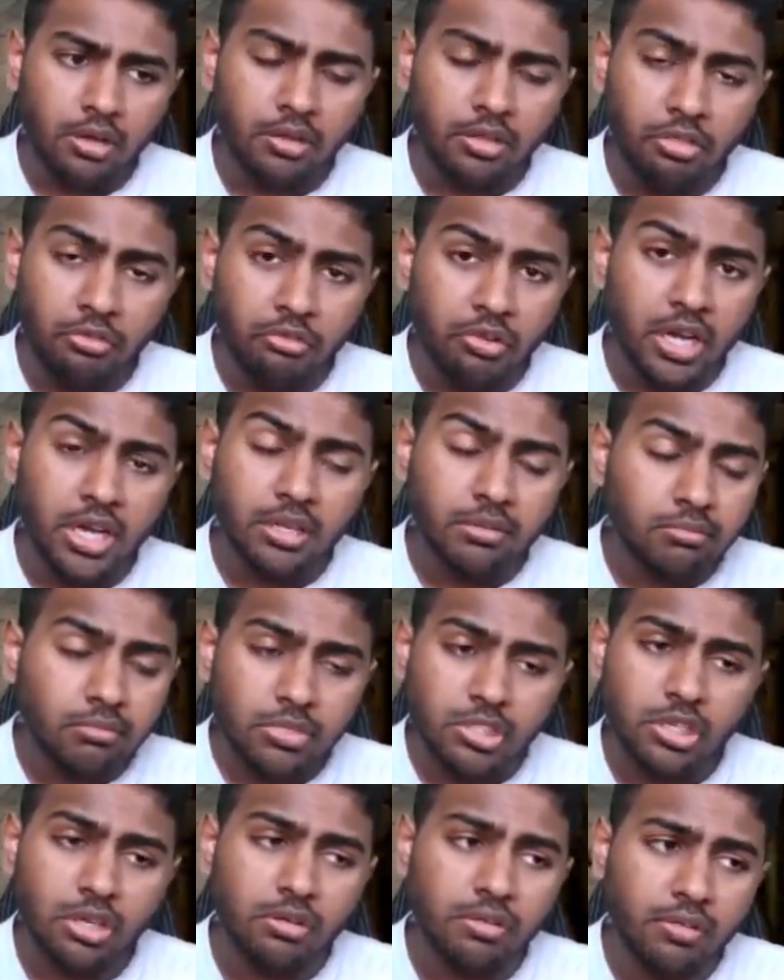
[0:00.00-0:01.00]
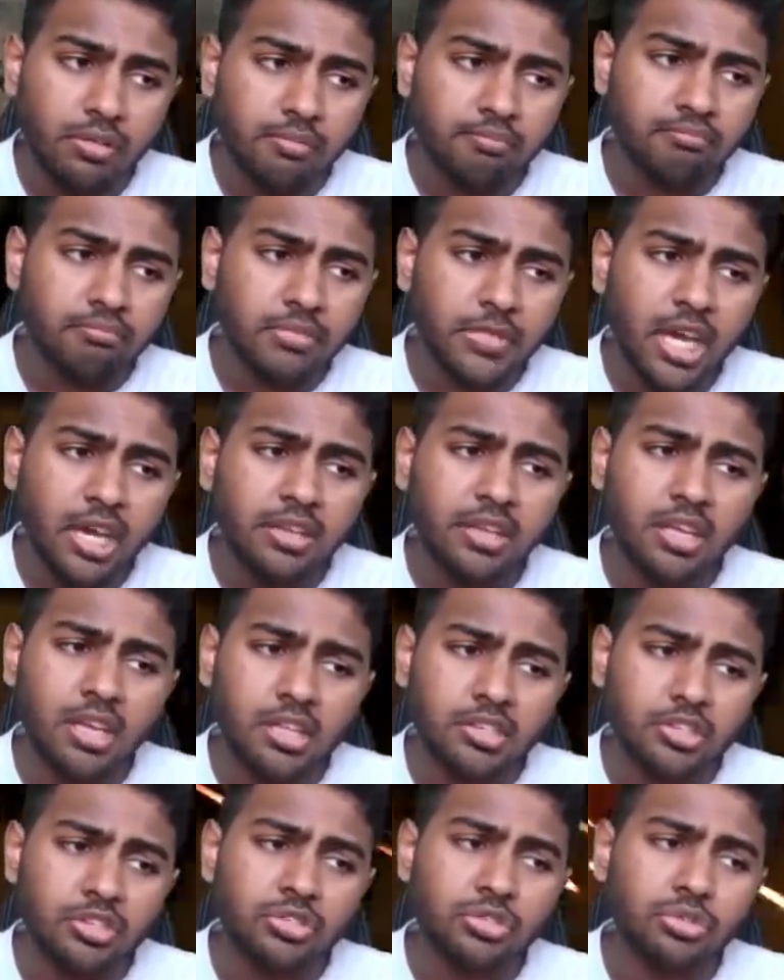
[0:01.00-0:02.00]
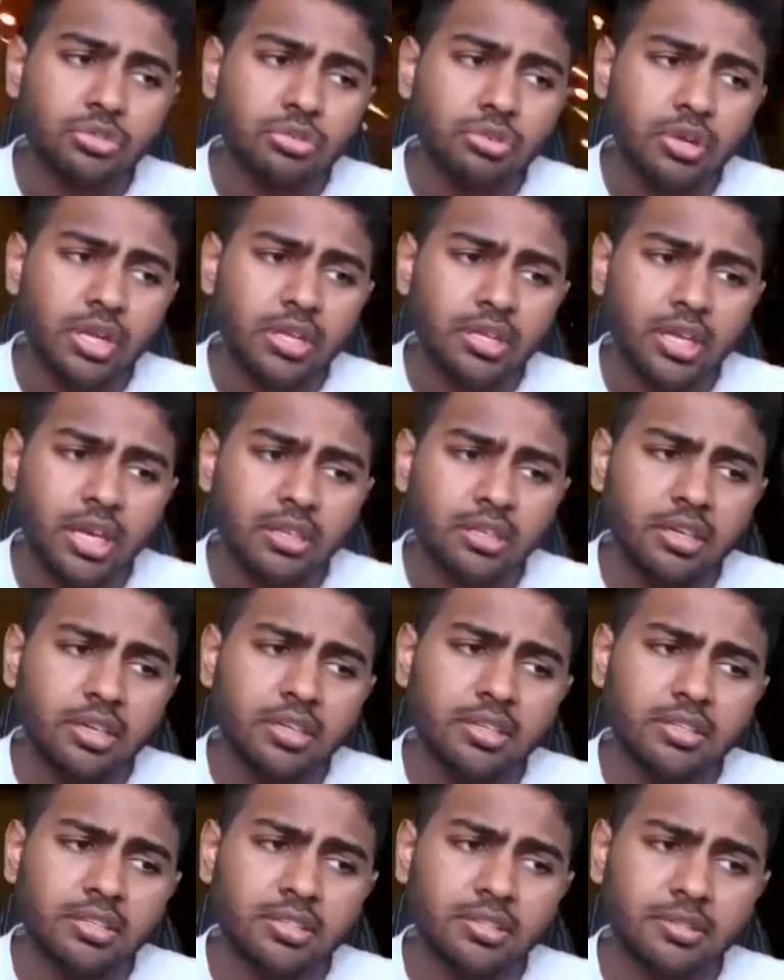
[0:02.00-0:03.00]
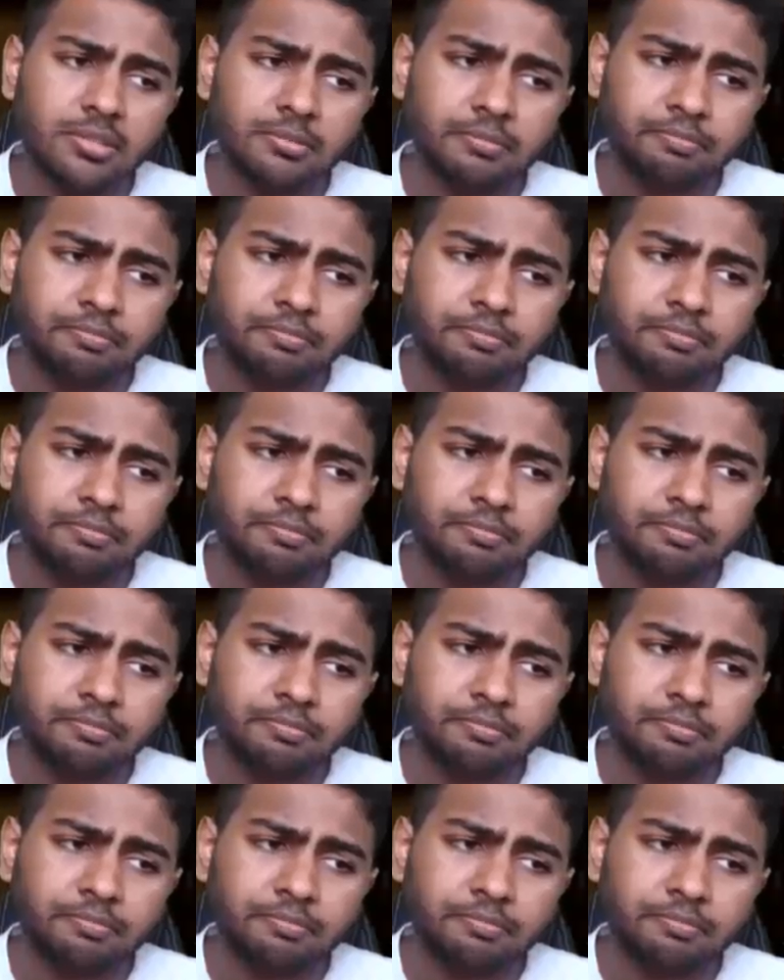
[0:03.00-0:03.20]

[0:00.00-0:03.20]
3. So that as you saw, that does